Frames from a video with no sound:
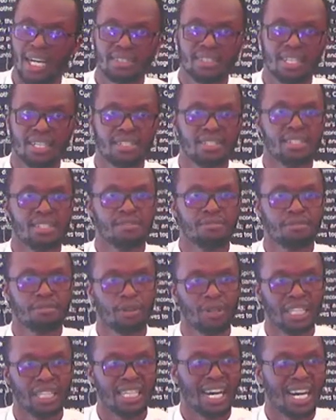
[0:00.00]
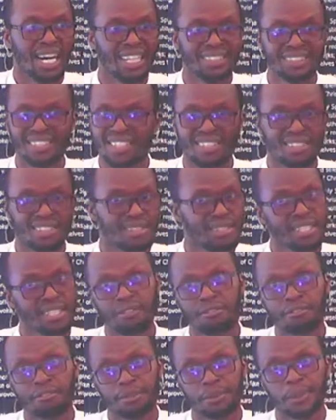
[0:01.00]
that is fallen. A heart that is
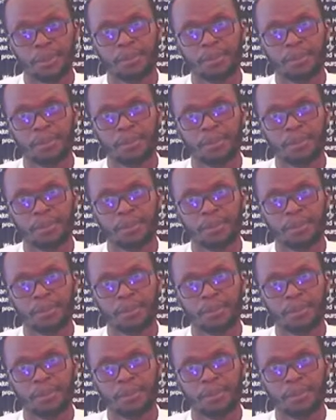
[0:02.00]
sinful.